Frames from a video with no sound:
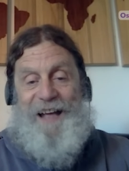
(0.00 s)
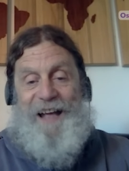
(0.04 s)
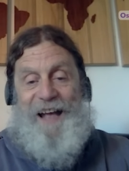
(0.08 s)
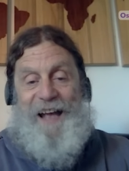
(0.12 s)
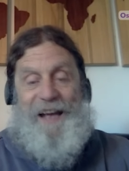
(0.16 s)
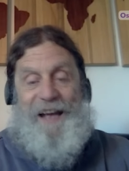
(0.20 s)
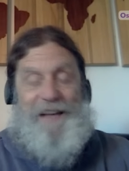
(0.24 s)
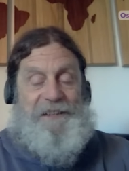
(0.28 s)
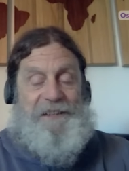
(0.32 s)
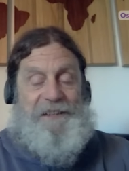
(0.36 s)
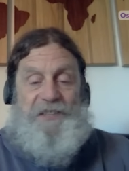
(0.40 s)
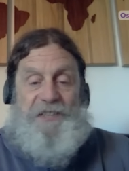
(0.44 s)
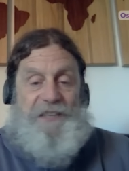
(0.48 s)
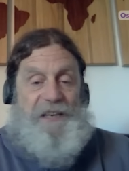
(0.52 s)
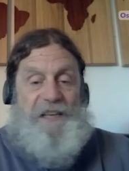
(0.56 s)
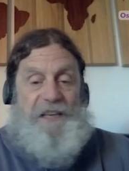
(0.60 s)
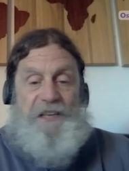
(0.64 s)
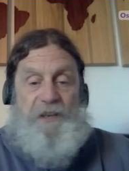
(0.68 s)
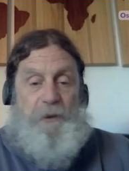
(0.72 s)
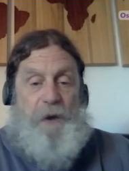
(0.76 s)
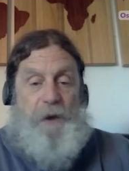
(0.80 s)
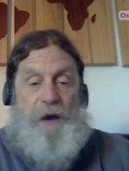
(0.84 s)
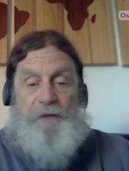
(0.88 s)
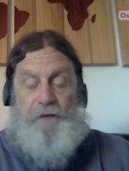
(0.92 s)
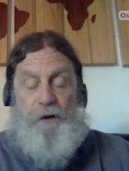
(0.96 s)
And instead,
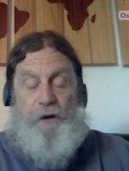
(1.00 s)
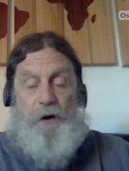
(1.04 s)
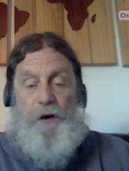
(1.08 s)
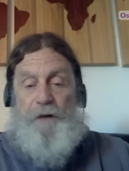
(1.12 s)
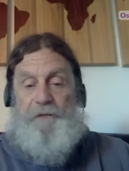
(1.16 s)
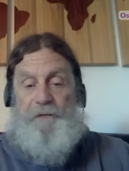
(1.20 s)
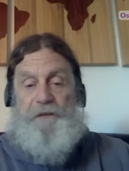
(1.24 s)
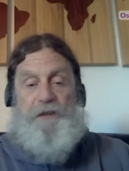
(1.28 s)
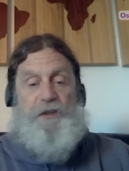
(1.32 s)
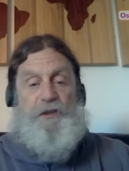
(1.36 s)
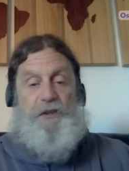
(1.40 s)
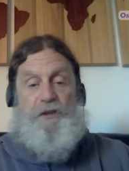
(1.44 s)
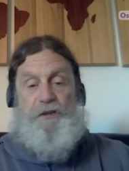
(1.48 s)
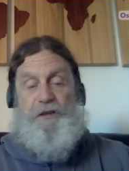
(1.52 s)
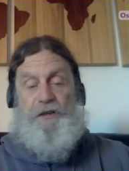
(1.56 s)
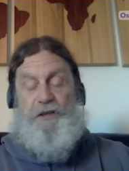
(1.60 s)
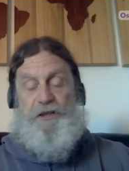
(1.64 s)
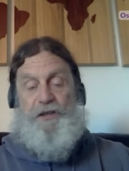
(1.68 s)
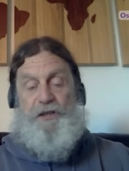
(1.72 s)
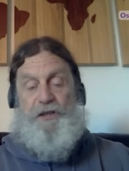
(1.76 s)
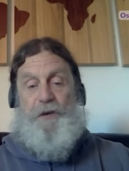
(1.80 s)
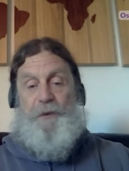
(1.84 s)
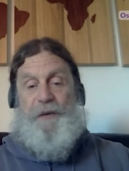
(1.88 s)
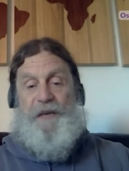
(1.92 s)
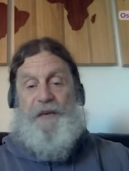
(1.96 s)
you have officers
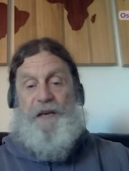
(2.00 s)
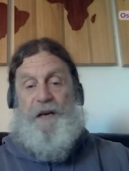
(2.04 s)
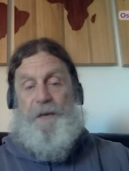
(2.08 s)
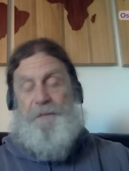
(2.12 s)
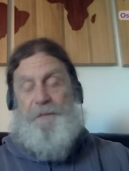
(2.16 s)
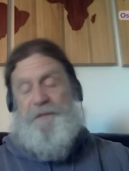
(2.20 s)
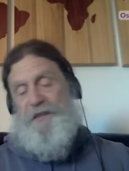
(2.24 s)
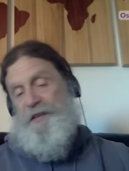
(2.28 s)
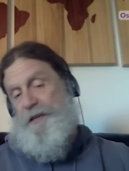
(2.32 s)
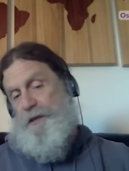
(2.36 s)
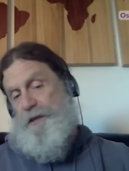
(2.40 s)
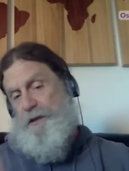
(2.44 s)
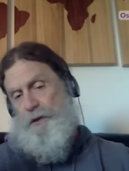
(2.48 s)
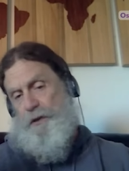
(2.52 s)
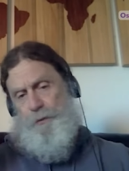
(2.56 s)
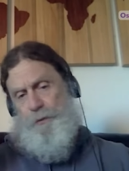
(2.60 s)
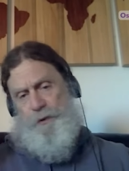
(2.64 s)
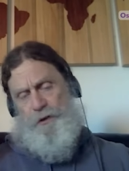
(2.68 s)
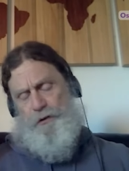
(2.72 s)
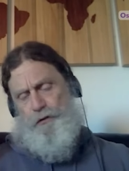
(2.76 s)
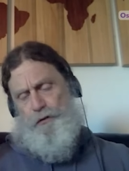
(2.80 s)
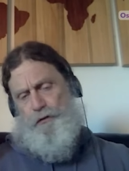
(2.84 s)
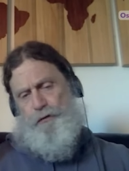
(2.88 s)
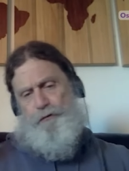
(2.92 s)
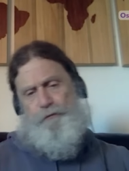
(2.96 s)
showing up saying you
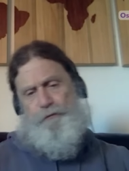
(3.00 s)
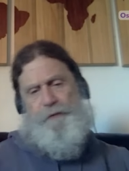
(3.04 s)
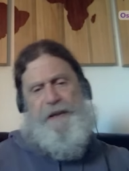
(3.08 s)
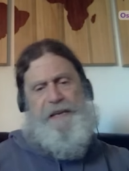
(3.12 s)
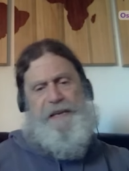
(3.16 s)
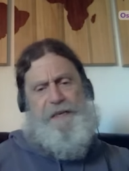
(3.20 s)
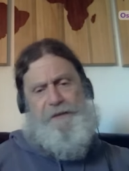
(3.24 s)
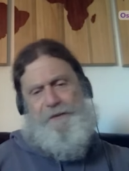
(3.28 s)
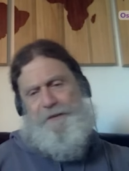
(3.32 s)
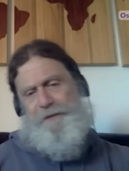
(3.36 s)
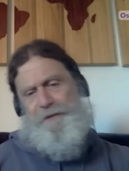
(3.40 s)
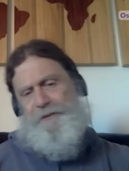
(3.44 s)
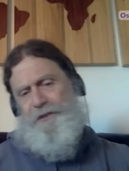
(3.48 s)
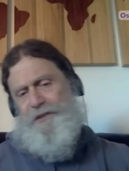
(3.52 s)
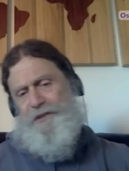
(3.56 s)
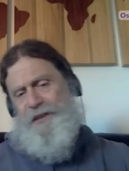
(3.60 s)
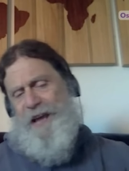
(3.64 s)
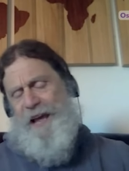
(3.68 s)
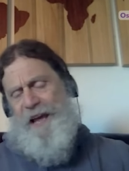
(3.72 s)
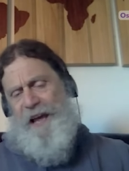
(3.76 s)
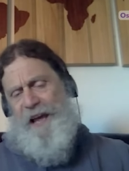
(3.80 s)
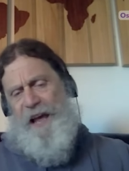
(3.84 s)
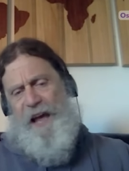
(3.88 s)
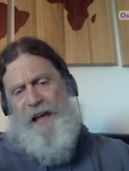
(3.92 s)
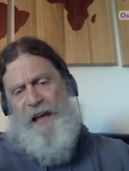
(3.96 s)
are traitors
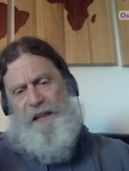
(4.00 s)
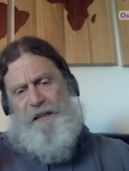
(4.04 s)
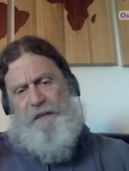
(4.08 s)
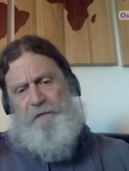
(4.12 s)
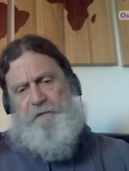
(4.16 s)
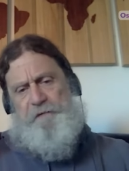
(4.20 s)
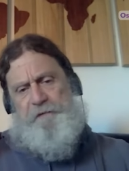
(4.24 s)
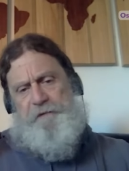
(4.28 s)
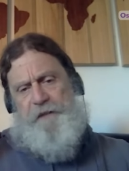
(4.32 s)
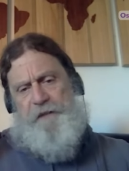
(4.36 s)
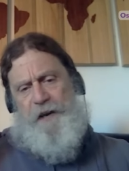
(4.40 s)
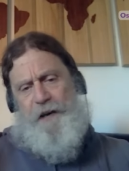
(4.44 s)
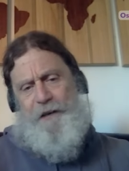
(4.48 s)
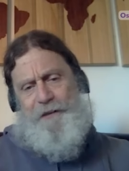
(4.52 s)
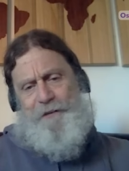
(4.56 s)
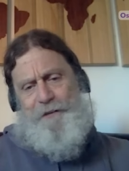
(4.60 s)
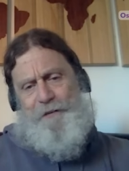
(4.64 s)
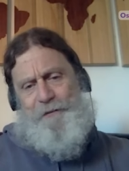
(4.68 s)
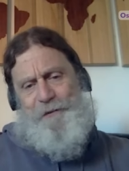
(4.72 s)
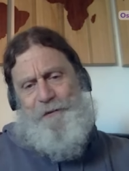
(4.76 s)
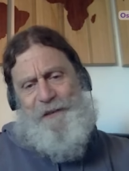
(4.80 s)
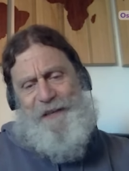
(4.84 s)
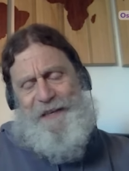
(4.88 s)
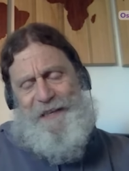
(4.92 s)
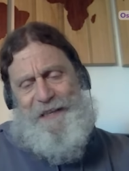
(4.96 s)
and the
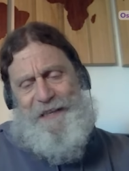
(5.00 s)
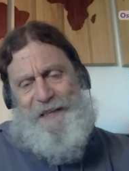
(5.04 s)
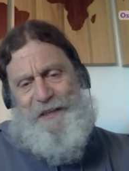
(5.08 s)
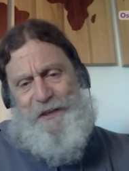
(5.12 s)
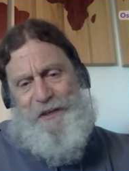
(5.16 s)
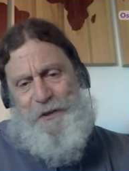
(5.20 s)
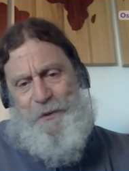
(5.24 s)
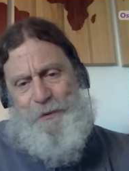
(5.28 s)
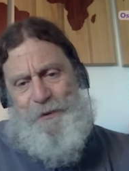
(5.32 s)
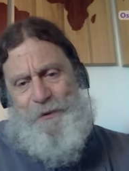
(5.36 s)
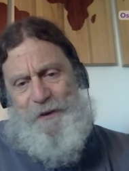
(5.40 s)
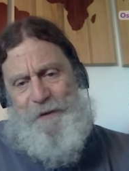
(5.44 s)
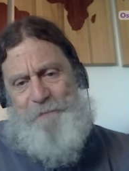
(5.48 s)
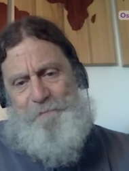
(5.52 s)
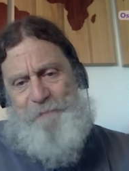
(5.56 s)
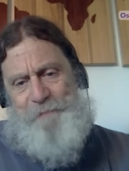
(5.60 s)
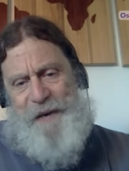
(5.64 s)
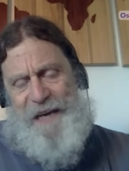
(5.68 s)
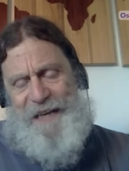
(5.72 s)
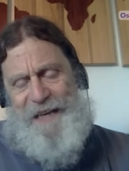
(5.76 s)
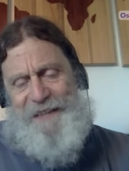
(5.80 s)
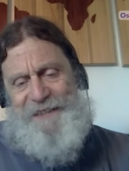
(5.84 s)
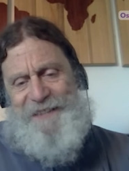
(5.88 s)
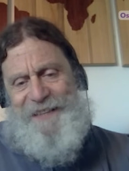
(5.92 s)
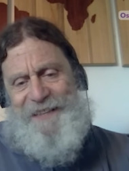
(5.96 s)
fatherland, you were
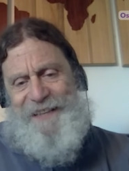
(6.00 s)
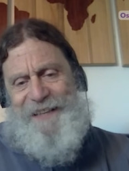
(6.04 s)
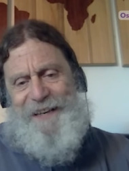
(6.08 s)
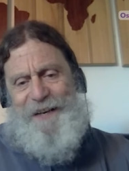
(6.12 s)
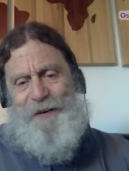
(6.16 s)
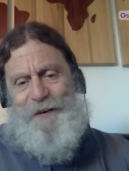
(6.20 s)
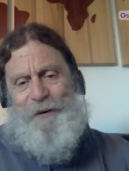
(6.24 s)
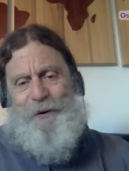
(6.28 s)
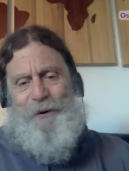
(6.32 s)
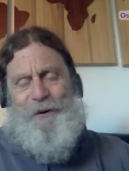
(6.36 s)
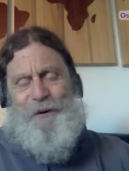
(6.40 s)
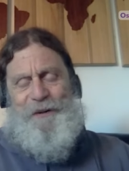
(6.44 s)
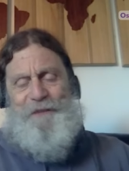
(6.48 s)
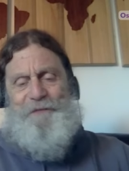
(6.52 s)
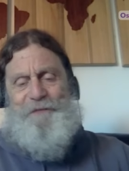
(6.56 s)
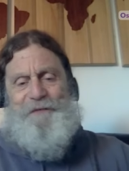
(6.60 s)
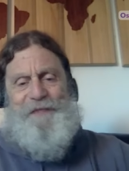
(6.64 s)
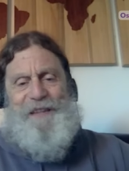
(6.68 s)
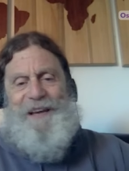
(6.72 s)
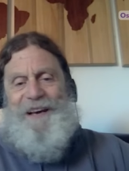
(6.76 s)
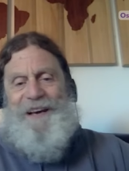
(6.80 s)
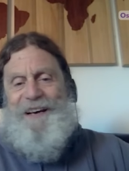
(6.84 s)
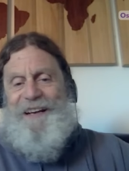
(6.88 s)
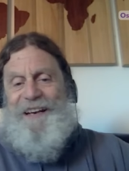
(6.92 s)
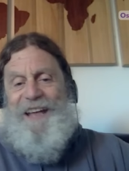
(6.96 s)
abandoning it, and all of
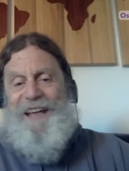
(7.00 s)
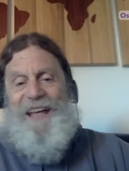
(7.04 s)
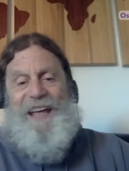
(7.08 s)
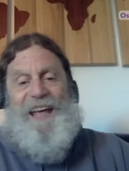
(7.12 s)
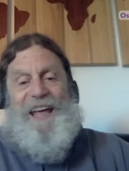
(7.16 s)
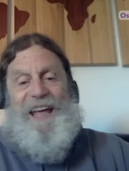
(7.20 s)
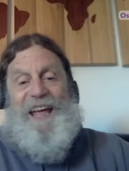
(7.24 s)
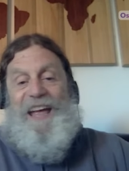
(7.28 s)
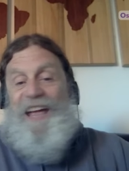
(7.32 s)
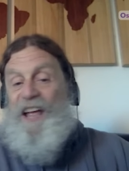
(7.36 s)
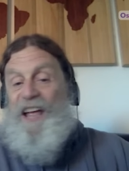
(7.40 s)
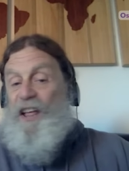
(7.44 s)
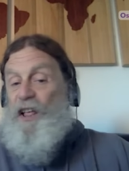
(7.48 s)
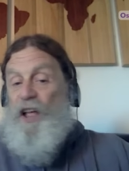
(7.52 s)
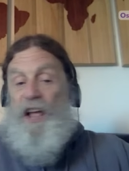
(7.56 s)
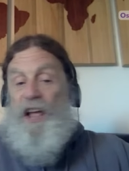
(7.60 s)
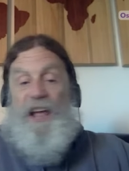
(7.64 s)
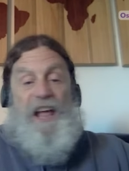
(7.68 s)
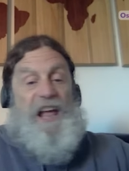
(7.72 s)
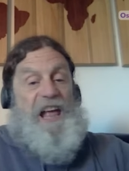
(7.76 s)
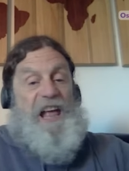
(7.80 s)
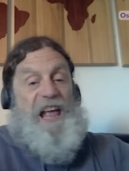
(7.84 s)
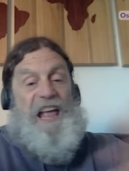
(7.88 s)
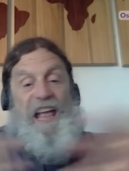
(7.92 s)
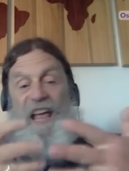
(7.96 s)
that.
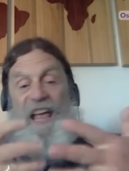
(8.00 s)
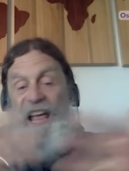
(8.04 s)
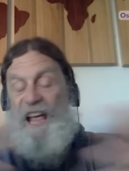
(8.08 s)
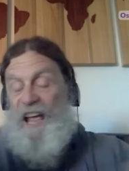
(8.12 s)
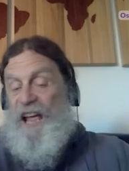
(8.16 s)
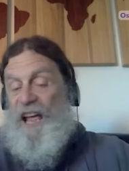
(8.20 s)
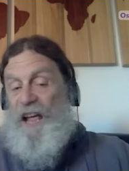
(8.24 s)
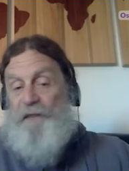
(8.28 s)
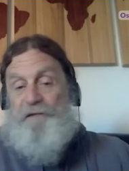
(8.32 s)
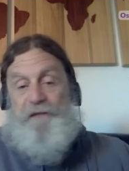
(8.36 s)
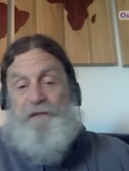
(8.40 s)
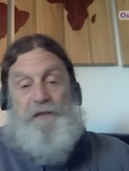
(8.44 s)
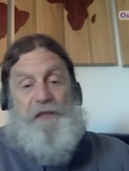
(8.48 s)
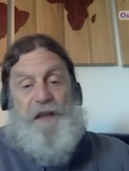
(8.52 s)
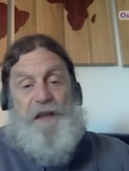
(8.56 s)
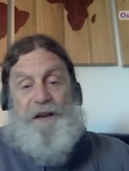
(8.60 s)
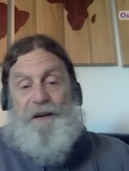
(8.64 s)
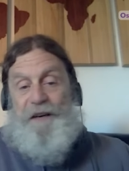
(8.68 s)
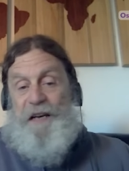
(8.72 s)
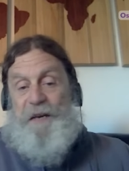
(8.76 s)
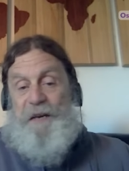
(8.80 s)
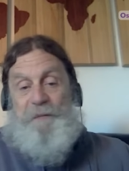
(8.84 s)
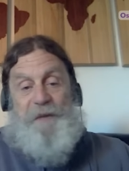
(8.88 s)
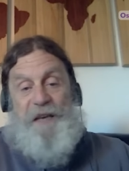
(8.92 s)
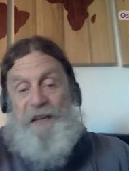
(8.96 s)
If
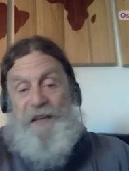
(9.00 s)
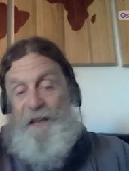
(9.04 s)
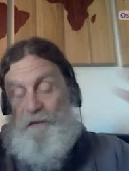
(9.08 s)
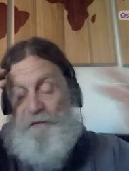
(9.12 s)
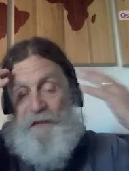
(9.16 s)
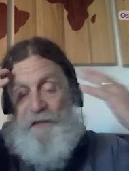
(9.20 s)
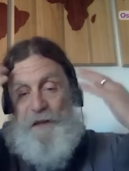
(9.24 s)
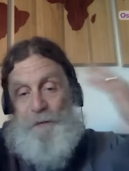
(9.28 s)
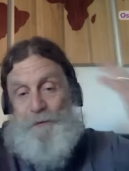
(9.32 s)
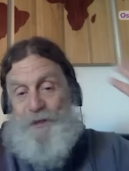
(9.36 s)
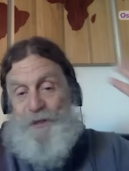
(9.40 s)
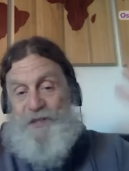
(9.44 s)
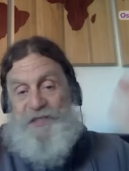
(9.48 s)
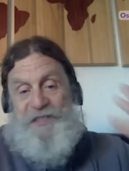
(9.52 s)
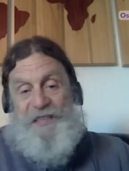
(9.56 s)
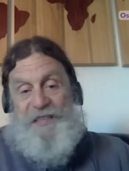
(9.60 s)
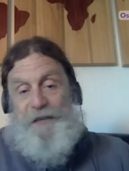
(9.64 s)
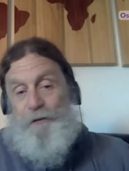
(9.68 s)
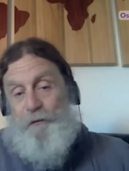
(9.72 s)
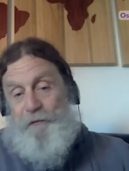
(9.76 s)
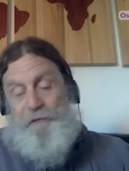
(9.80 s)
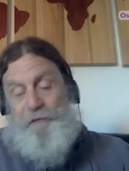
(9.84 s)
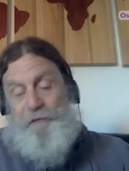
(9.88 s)
there, had, if there were cell